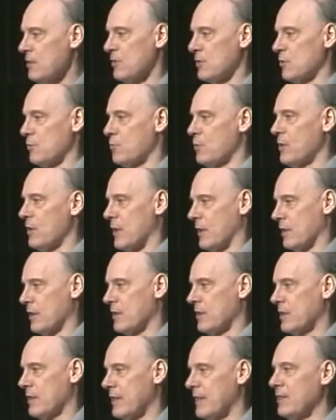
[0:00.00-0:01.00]
this
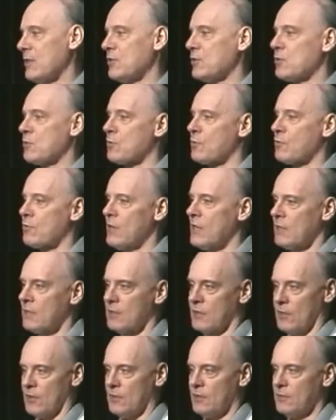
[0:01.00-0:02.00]
work, it is
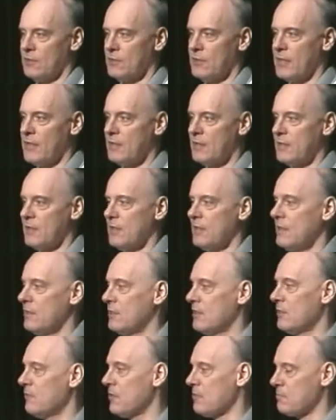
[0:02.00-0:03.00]
critical that the
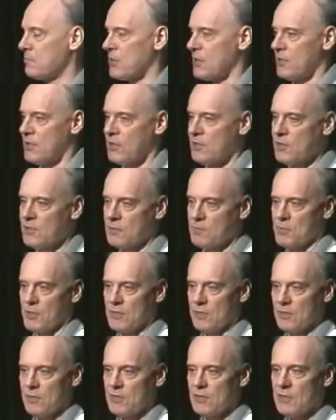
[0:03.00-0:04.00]
different
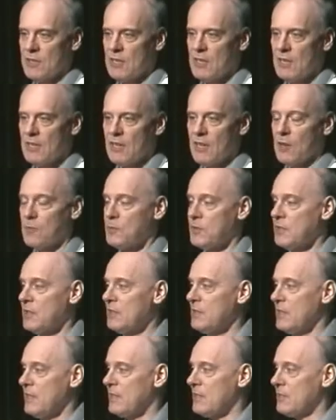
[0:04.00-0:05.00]
participants uh,
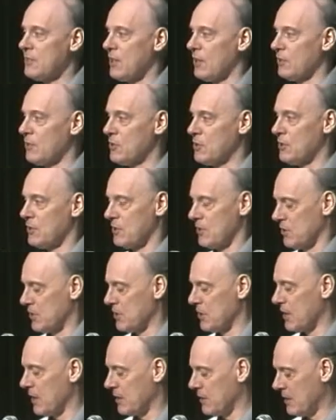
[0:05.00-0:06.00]
within the intelligent
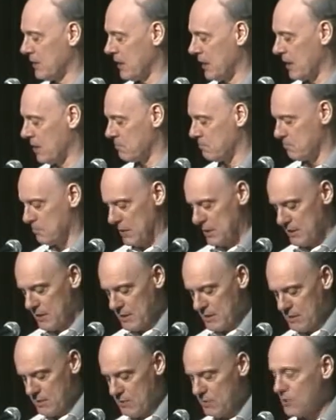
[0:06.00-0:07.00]
design camp
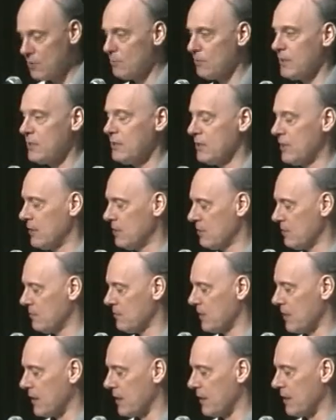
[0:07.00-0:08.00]
begin to
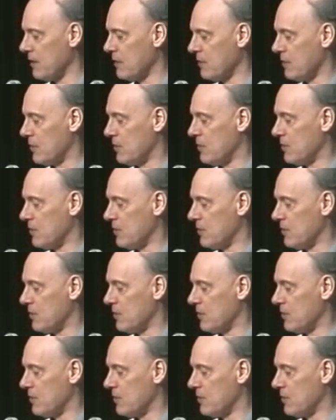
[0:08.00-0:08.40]
identify the